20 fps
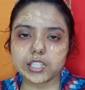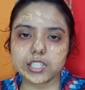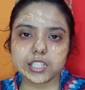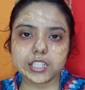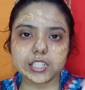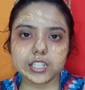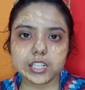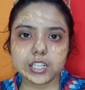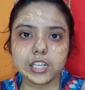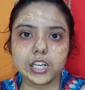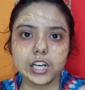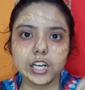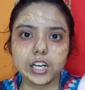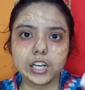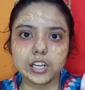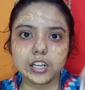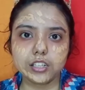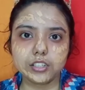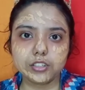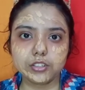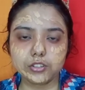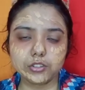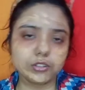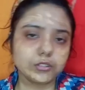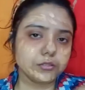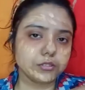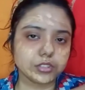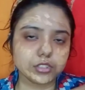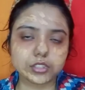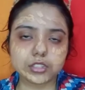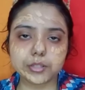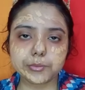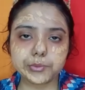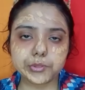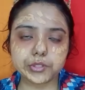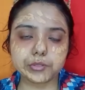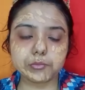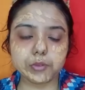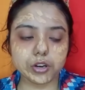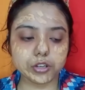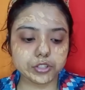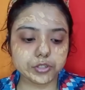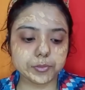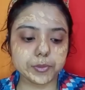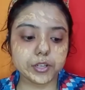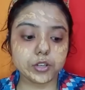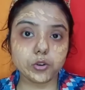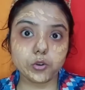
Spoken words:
in the description box below.